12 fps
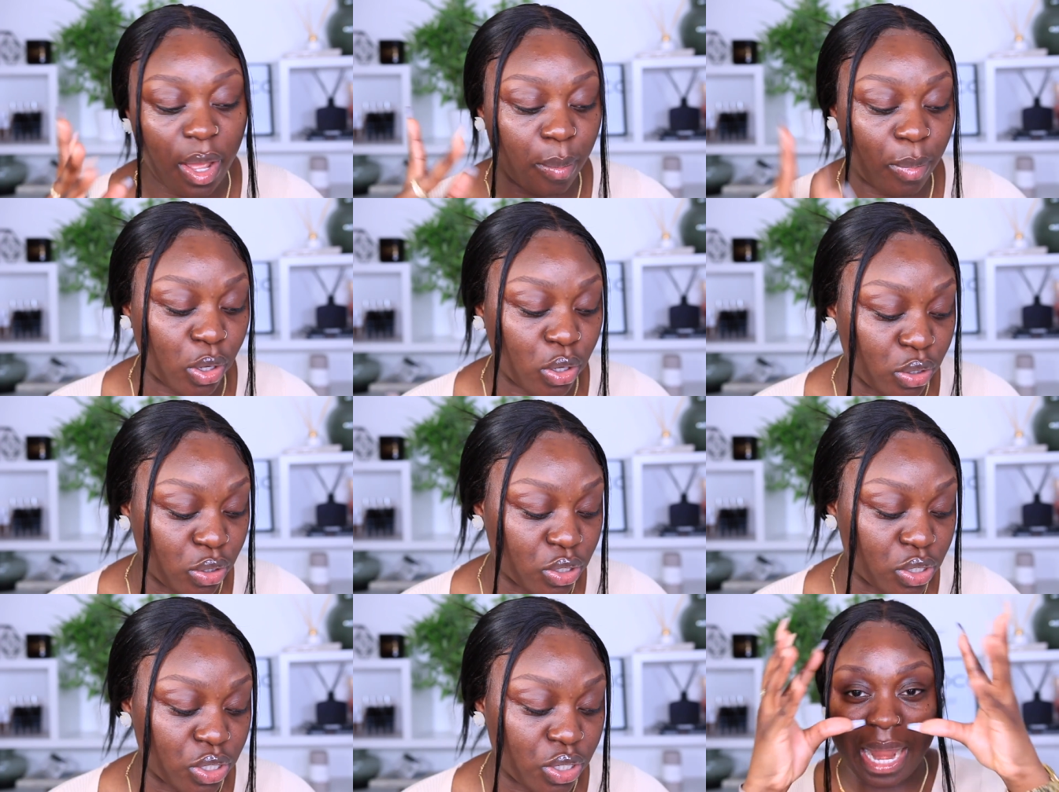
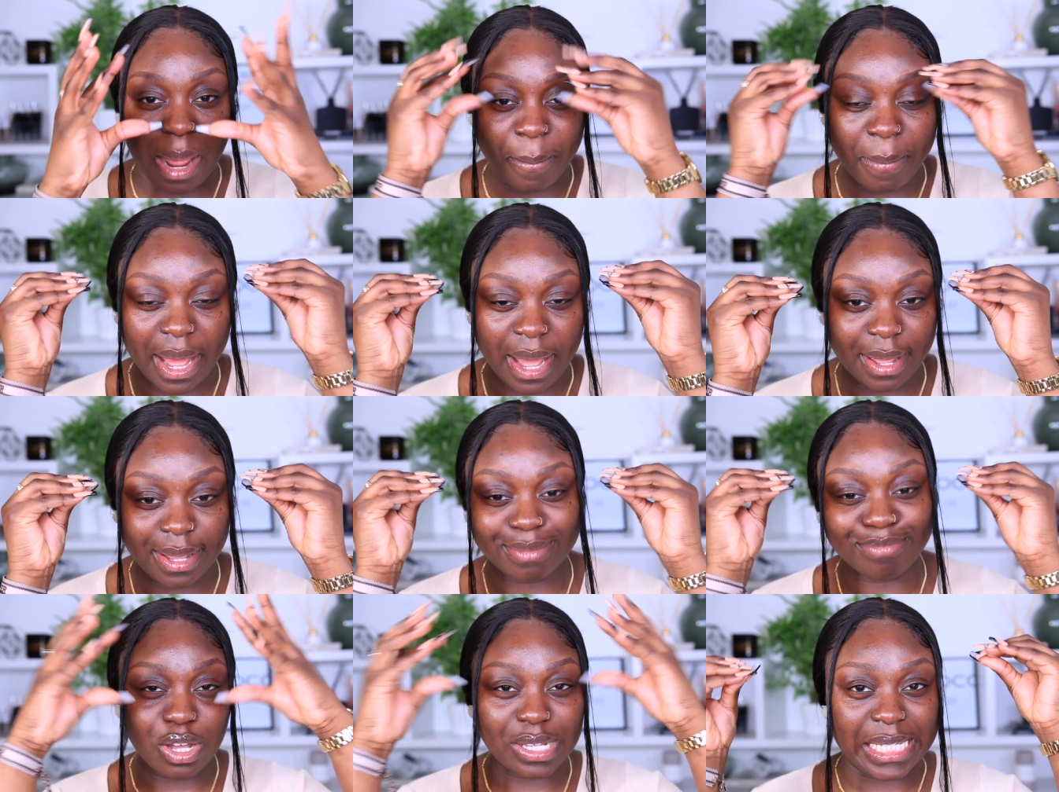because i like my
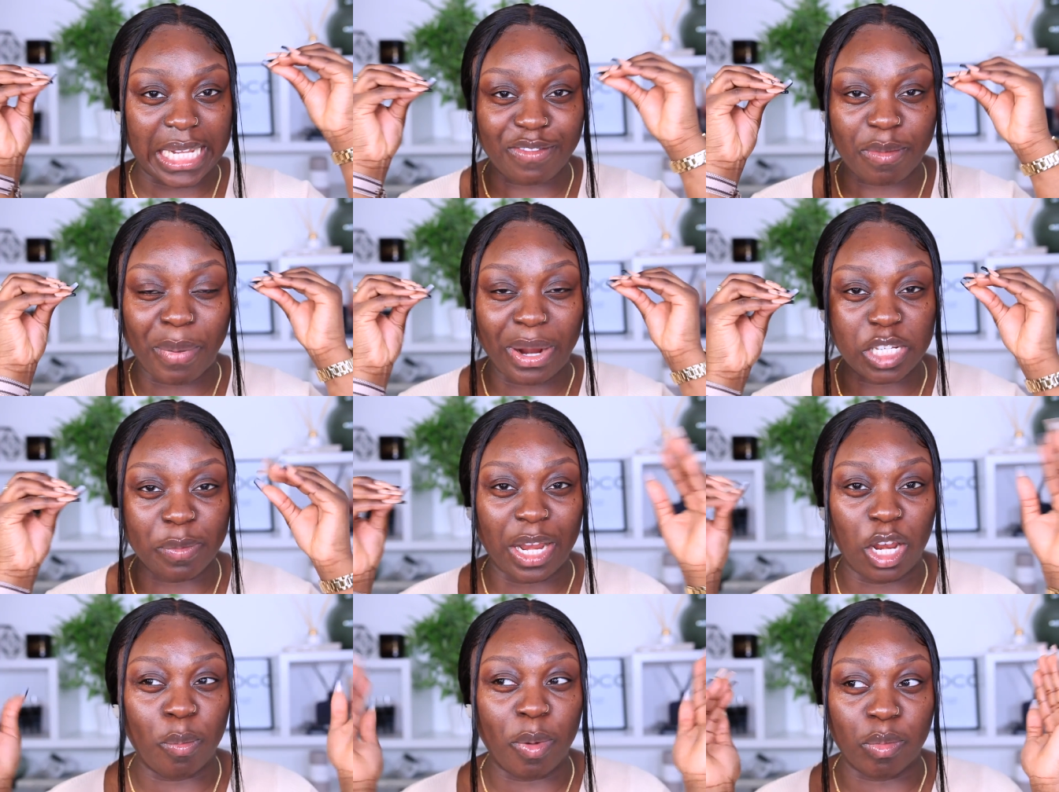concealer for my brows to be a
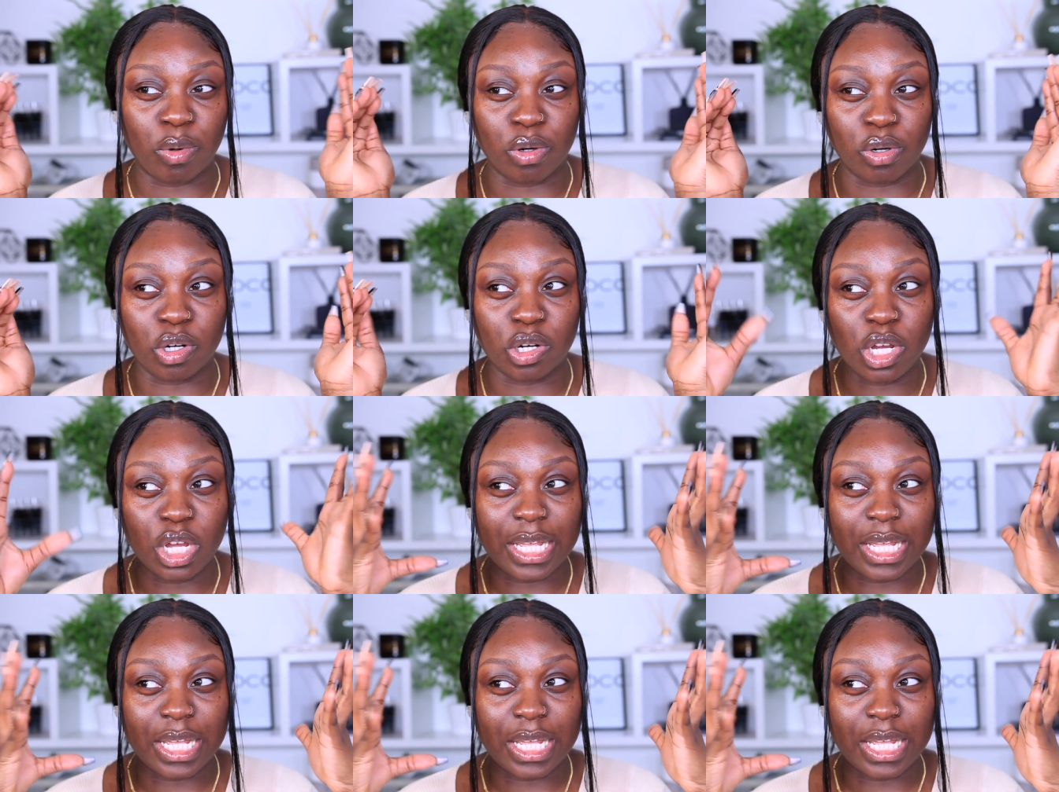little bit more